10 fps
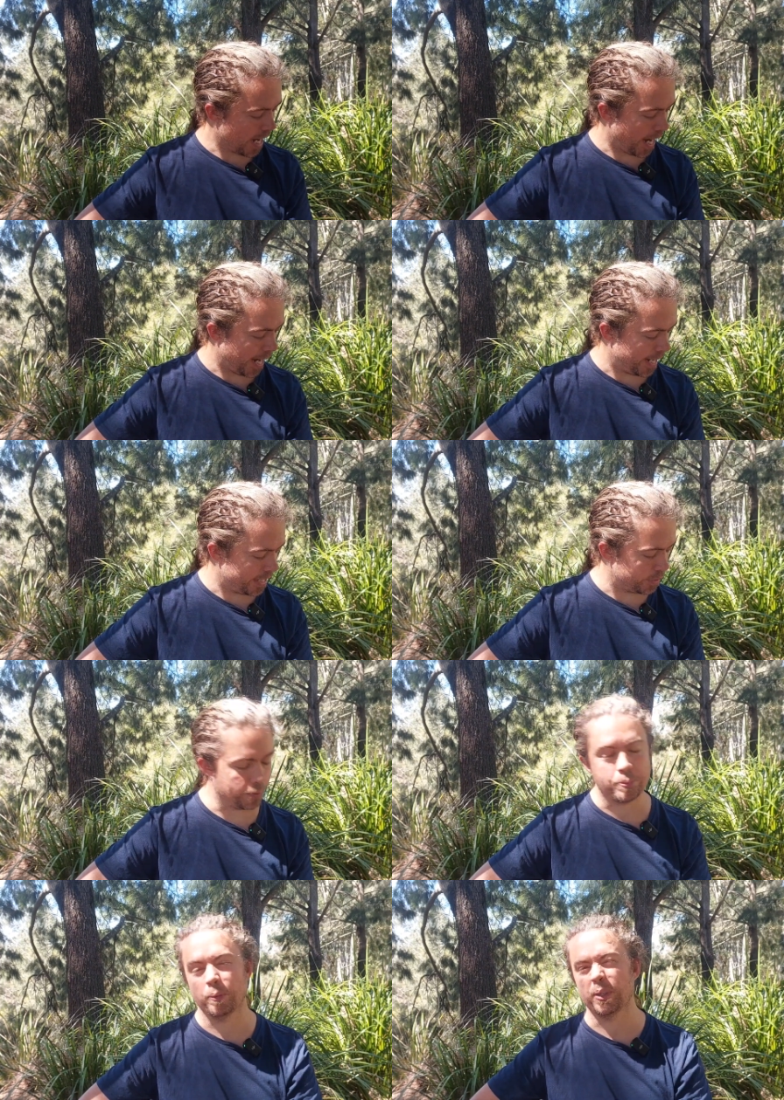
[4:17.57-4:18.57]
And
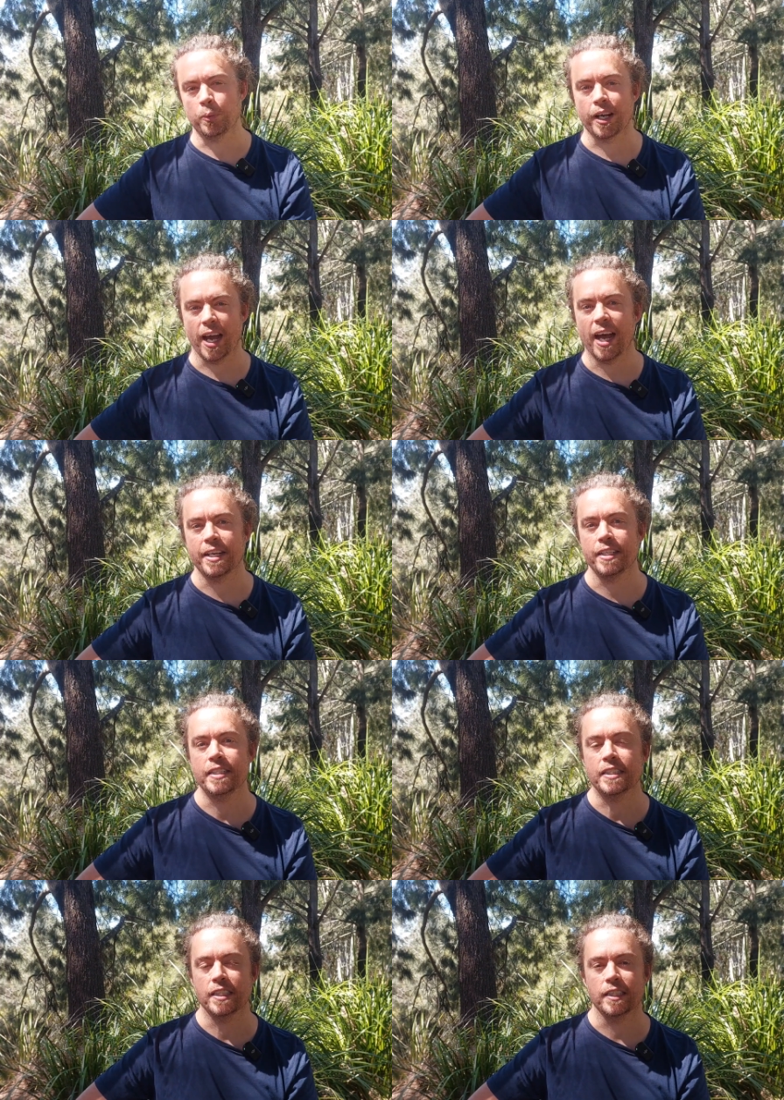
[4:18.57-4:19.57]
we probably want to add
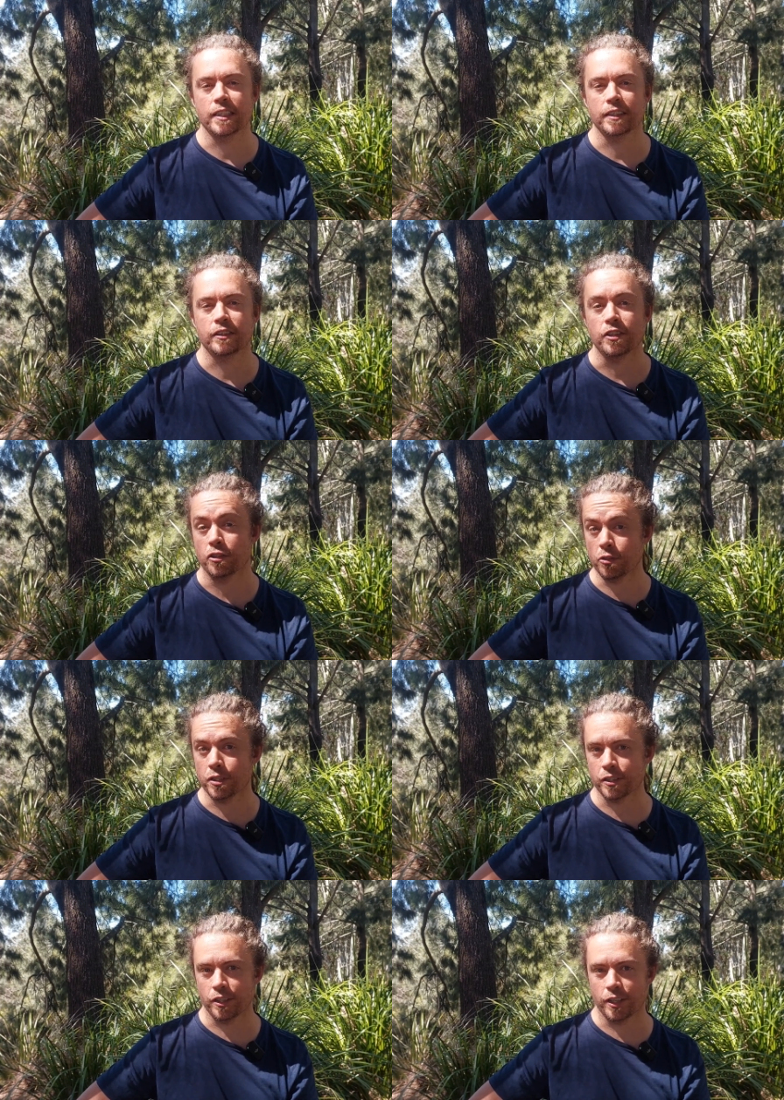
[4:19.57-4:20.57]
in the new
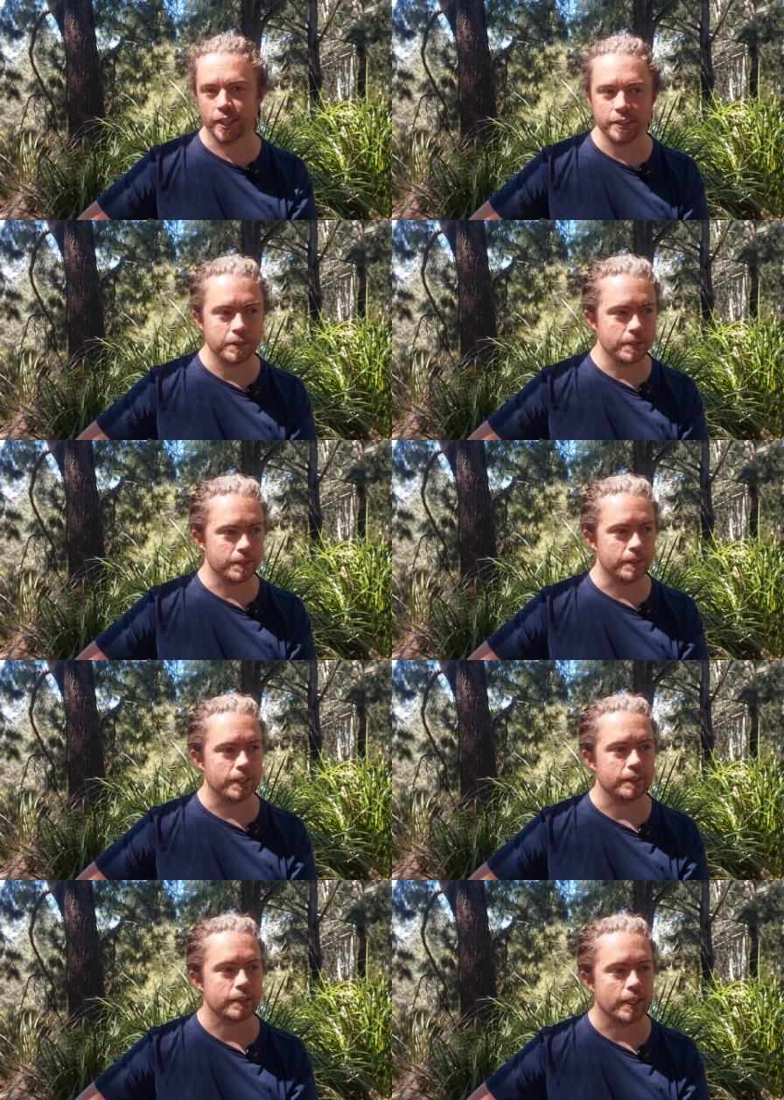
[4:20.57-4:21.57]
design
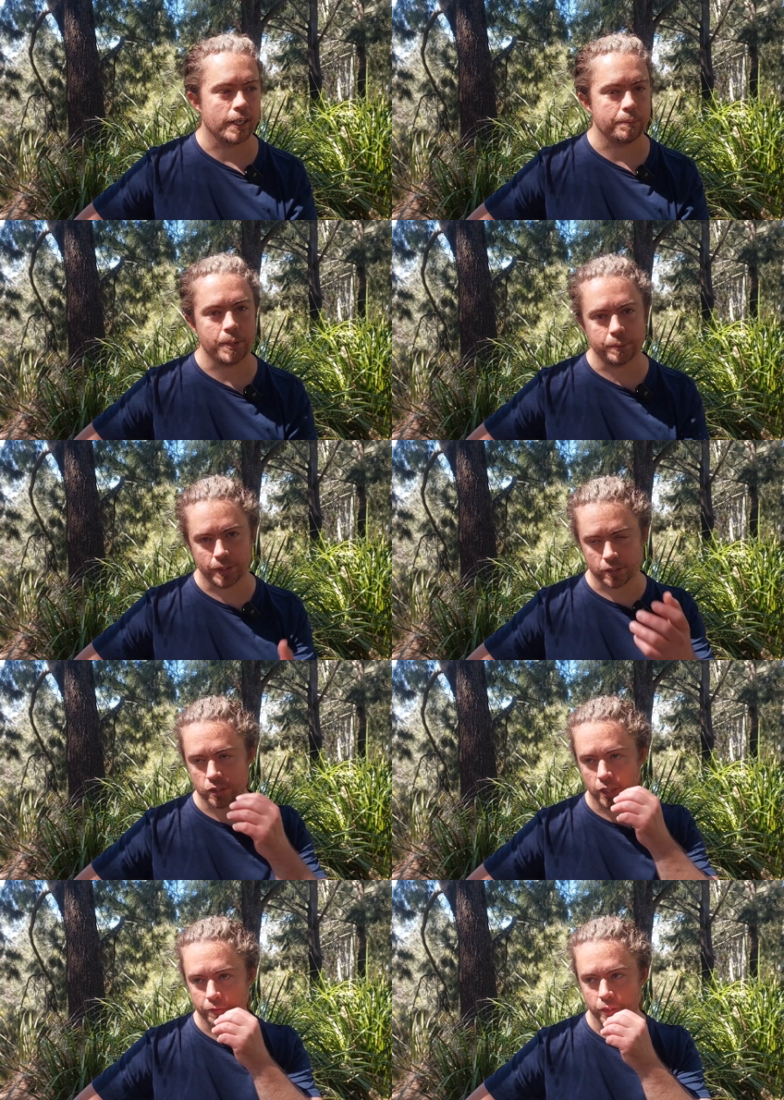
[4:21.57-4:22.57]
that people like
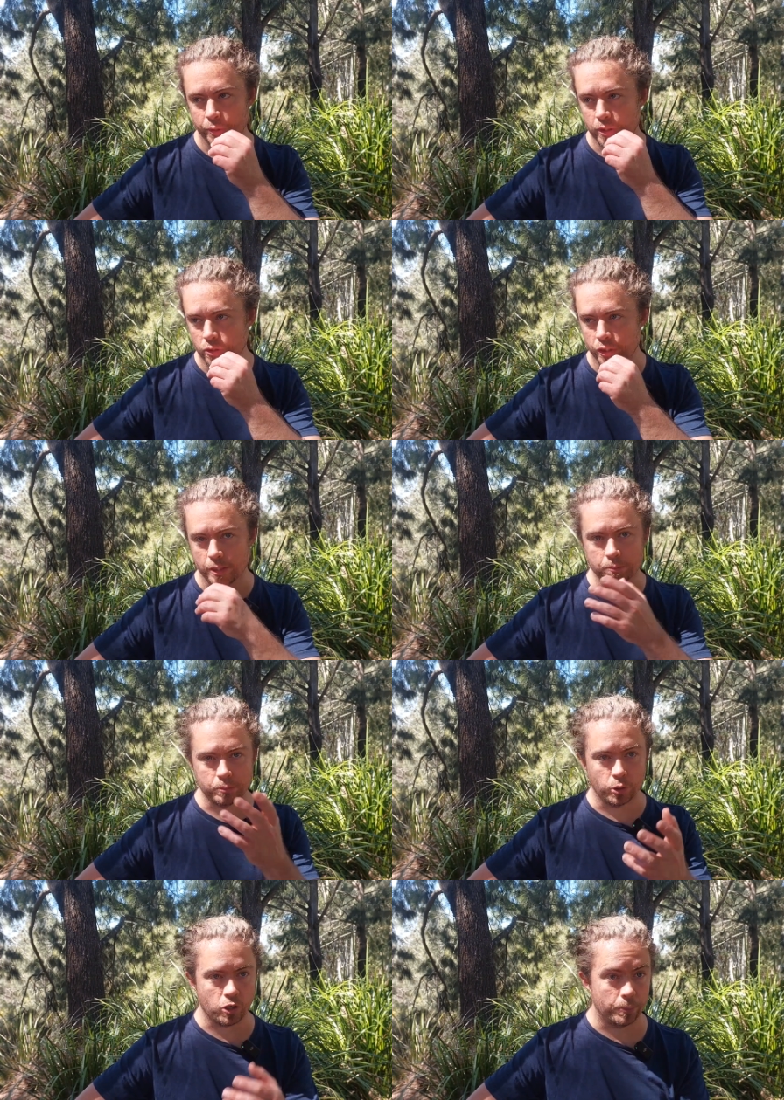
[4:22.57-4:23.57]
Design Flow are using
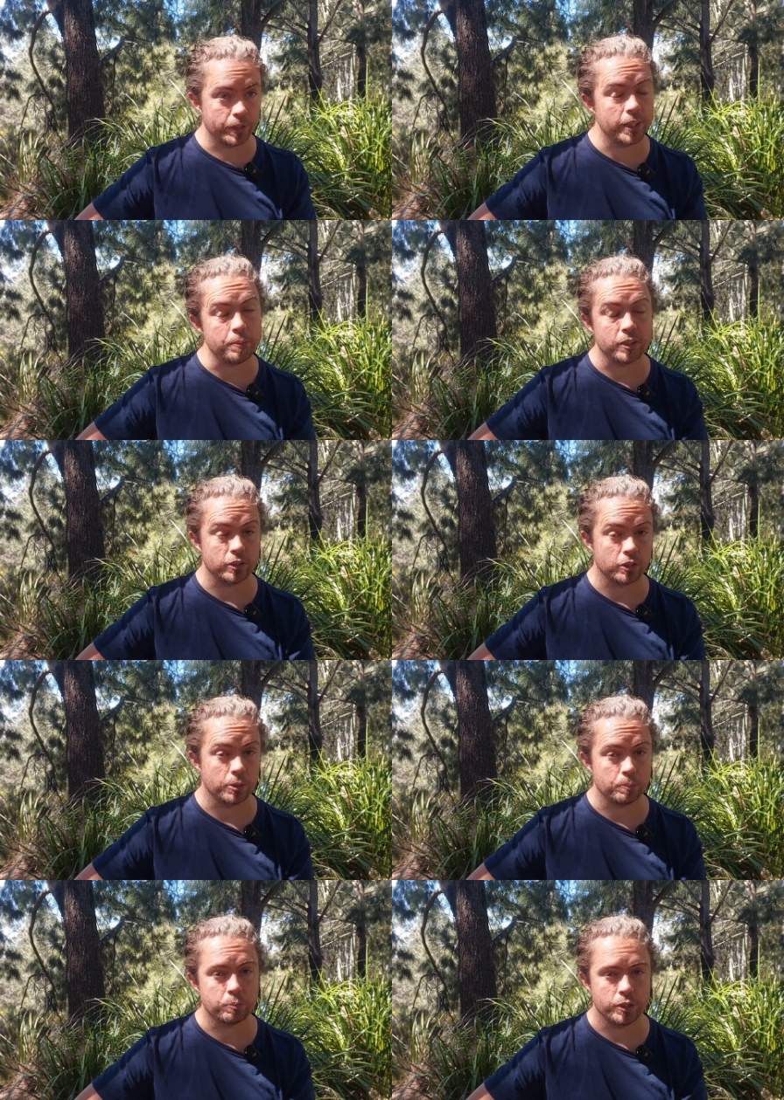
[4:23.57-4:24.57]
more commonly, because
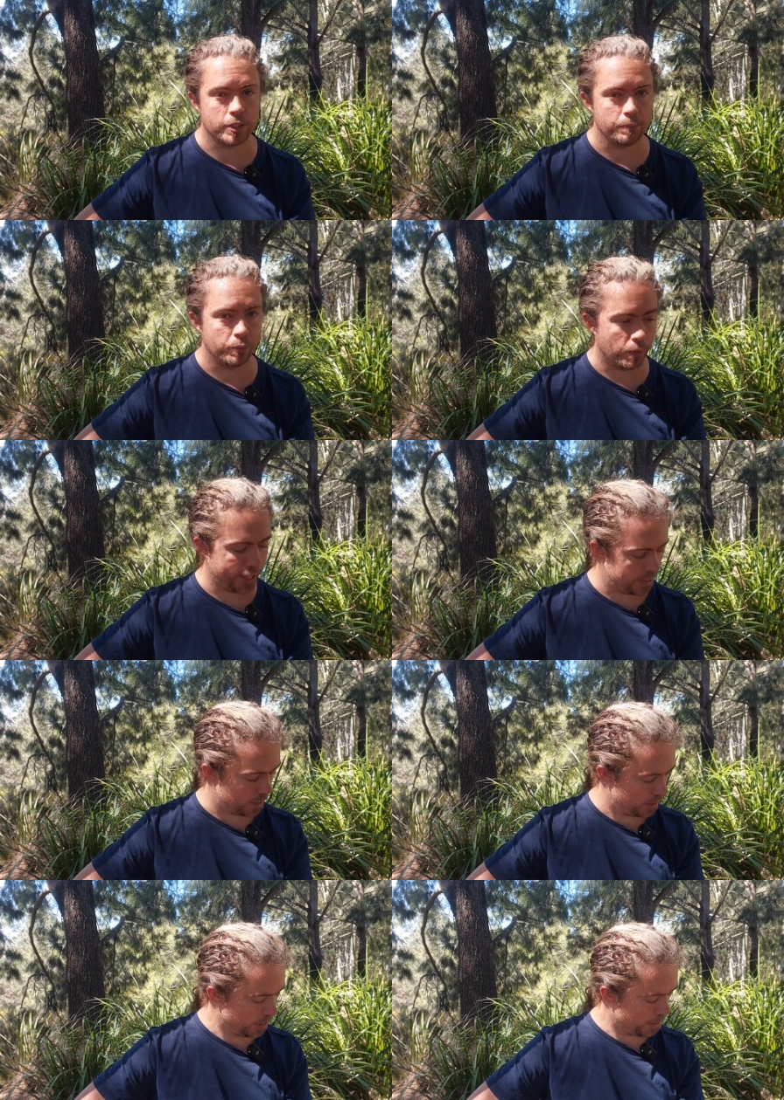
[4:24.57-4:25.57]
it's a pretty simple way to